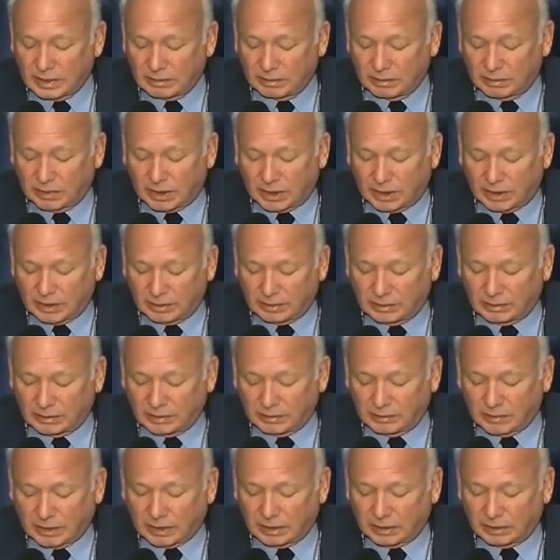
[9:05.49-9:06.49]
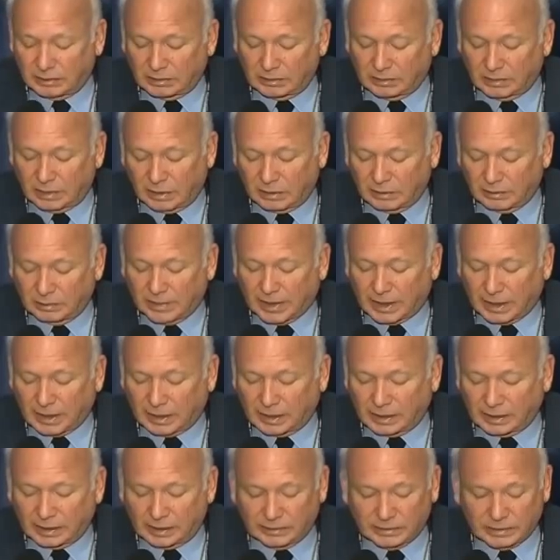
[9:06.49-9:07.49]
by many of our
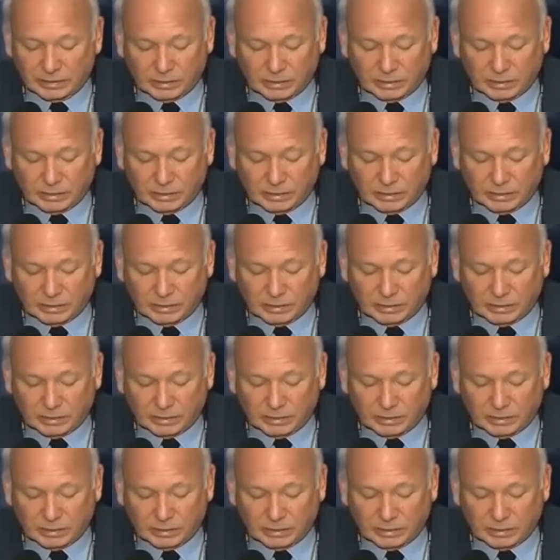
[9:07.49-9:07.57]
panelists,